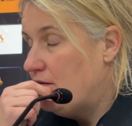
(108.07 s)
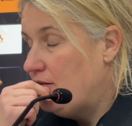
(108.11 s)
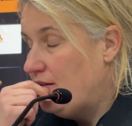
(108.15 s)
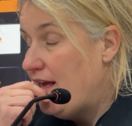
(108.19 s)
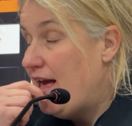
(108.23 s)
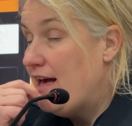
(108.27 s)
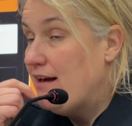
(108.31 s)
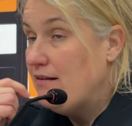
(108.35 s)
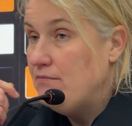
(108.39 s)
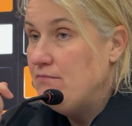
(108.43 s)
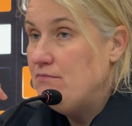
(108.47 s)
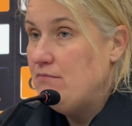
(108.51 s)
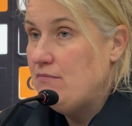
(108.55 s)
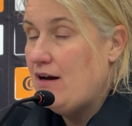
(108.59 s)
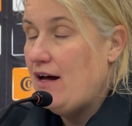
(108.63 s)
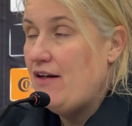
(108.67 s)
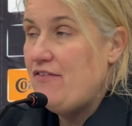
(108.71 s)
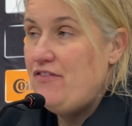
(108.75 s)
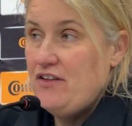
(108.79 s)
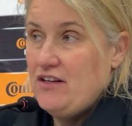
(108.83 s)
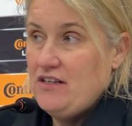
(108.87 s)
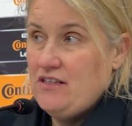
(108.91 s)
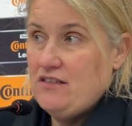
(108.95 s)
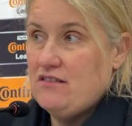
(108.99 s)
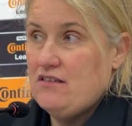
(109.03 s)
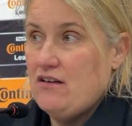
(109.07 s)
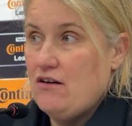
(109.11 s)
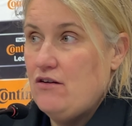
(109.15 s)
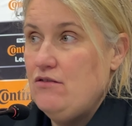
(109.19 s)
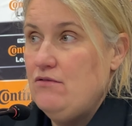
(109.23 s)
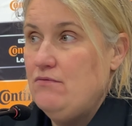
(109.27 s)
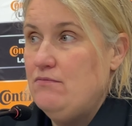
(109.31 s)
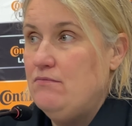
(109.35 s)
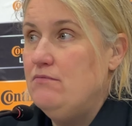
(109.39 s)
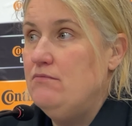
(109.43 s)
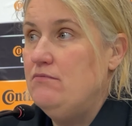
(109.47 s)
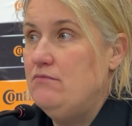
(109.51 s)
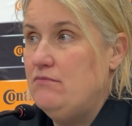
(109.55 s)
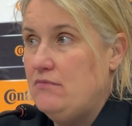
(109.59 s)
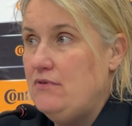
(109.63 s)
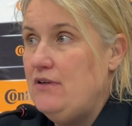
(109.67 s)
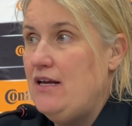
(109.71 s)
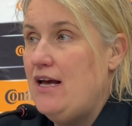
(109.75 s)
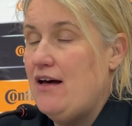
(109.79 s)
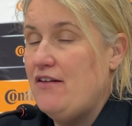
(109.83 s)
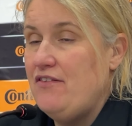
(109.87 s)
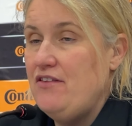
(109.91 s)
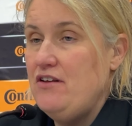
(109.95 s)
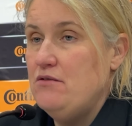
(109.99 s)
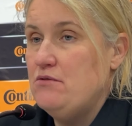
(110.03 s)
Yeah. i think so.
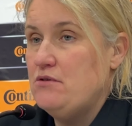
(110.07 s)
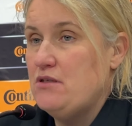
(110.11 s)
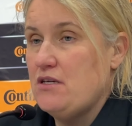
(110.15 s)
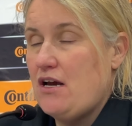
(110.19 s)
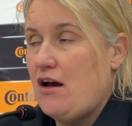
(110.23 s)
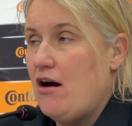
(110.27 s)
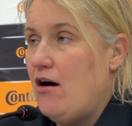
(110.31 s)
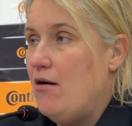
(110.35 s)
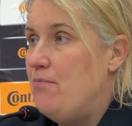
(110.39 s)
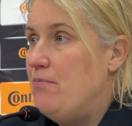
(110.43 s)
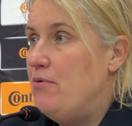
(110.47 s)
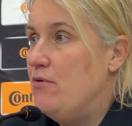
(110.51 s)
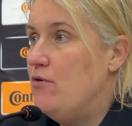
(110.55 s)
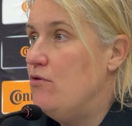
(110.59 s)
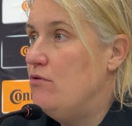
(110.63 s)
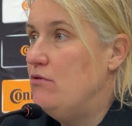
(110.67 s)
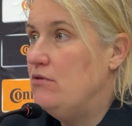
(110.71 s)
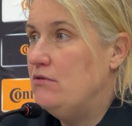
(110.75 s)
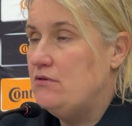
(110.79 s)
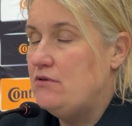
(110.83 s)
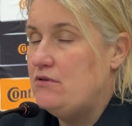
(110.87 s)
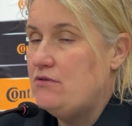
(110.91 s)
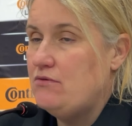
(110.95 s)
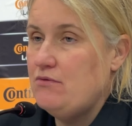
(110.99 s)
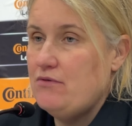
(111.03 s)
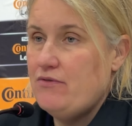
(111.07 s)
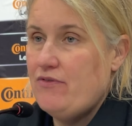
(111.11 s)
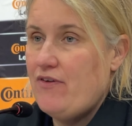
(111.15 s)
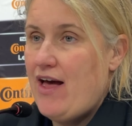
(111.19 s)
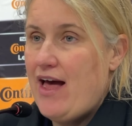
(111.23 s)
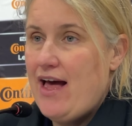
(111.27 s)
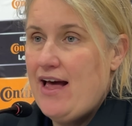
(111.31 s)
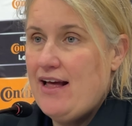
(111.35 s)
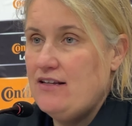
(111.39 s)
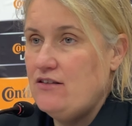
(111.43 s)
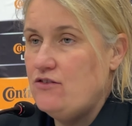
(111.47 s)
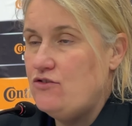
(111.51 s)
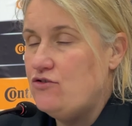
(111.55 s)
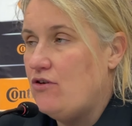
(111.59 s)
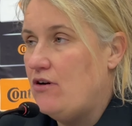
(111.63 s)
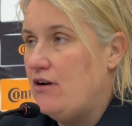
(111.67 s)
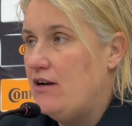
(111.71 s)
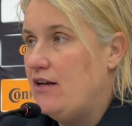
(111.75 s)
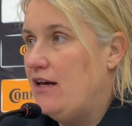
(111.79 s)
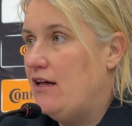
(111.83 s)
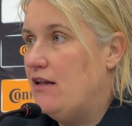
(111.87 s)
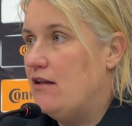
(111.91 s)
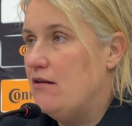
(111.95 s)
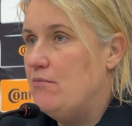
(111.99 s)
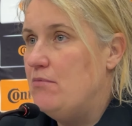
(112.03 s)
Yeah, I think there was a couple, it was sort of trying
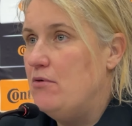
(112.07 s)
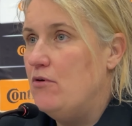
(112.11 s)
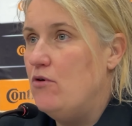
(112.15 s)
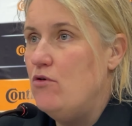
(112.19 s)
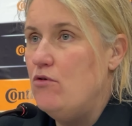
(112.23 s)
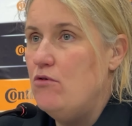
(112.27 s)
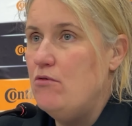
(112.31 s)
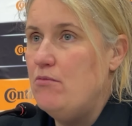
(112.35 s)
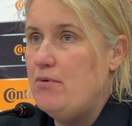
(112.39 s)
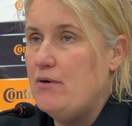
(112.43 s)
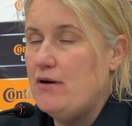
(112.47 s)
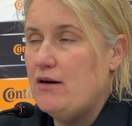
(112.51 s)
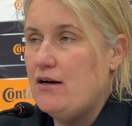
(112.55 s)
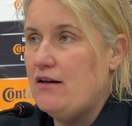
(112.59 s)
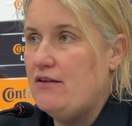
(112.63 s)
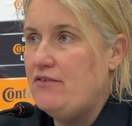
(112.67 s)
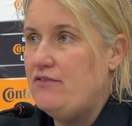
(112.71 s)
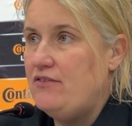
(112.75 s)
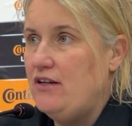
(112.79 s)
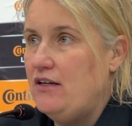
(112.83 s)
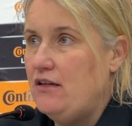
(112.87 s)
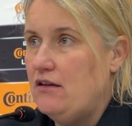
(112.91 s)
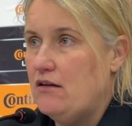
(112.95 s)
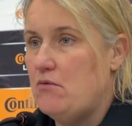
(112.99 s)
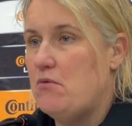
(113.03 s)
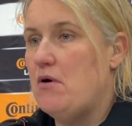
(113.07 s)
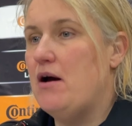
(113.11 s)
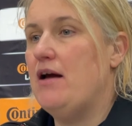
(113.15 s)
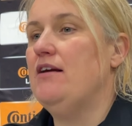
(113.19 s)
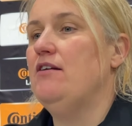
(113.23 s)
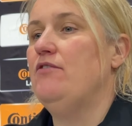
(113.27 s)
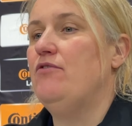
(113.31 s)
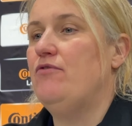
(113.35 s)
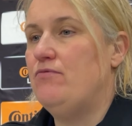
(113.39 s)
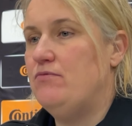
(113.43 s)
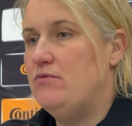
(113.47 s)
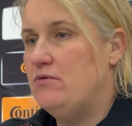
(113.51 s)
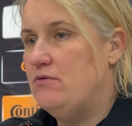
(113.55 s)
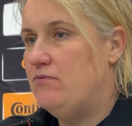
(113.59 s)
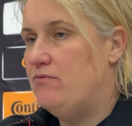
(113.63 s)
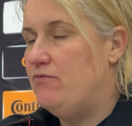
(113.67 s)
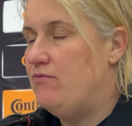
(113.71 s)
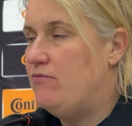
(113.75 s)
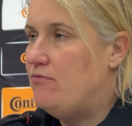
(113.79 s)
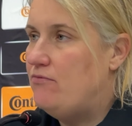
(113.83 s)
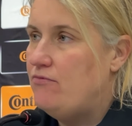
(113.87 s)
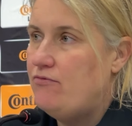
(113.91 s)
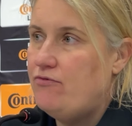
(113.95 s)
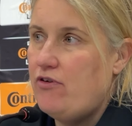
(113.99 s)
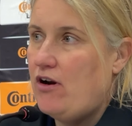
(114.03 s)
to get the ball, but I think the way he
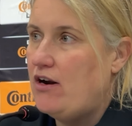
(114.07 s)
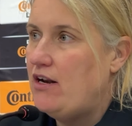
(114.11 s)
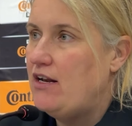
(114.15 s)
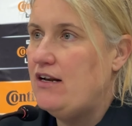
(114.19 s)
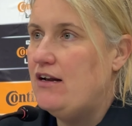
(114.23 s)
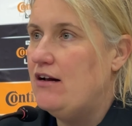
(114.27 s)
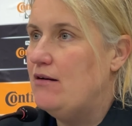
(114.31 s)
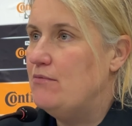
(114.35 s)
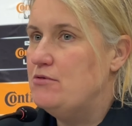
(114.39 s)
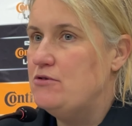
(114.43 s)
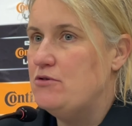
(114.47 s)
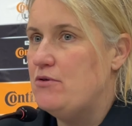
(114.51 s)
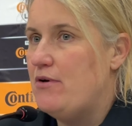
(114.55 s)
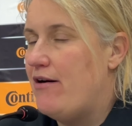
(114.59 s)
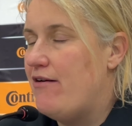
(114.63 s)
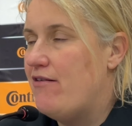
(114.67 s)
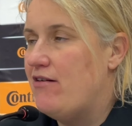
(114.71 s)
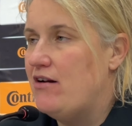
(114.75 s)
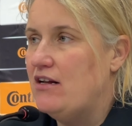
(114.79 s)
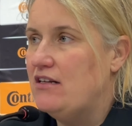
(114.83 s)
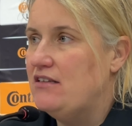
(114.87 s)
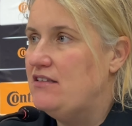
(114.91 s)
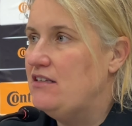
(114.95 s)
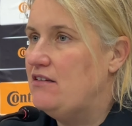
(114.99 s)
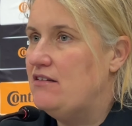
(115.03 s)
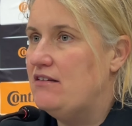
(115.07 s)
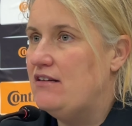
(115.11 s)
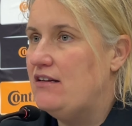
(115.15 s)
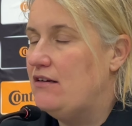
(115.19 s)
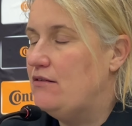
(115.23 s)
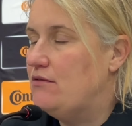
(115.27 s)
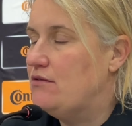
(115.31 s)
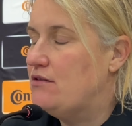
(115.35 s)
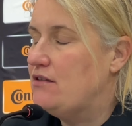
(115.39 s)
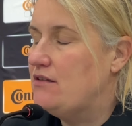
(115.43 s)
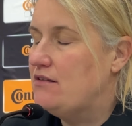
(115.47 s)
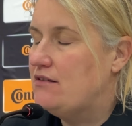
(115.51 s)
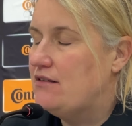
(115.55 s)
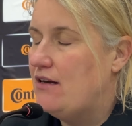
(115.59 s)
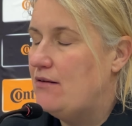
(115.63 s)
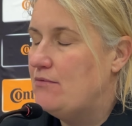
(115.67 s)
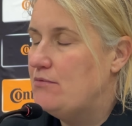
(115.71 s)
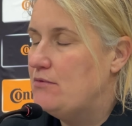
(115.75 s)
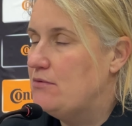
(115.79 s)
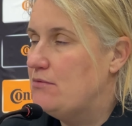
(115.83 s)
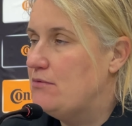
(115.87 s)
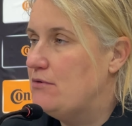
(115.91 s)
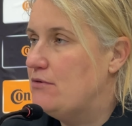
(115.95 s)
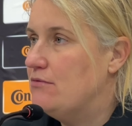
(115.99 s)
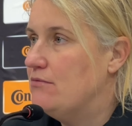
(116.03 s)
fronted up to her and I didn't think it was
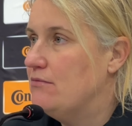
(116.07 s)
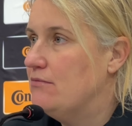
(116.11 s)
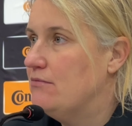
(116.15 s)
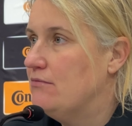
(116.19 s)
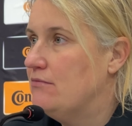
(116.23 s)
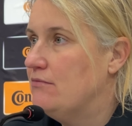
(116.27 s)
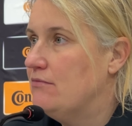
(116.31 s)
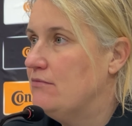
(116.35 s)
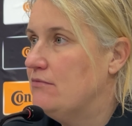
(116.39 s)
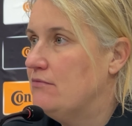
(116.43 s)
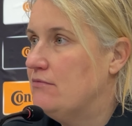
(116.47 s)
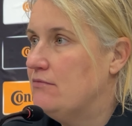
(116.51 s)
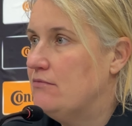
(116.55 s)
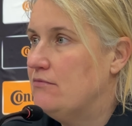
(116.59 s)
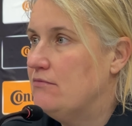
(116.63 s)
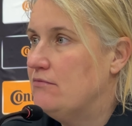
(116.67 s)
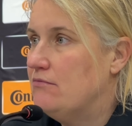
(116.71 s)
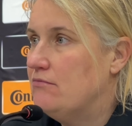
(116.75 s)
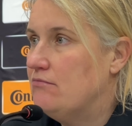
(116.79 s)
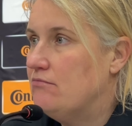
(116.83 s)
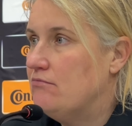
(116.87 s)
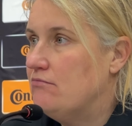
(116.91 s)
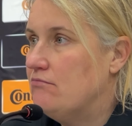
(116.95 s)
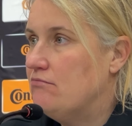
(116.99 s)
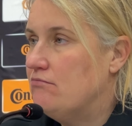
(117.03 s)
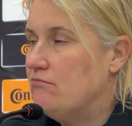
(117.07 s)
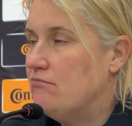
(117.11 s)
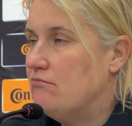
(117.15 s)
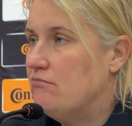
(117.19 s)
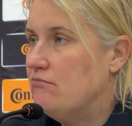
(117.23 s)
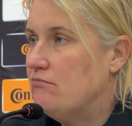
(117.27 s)
acceptable. Was that um,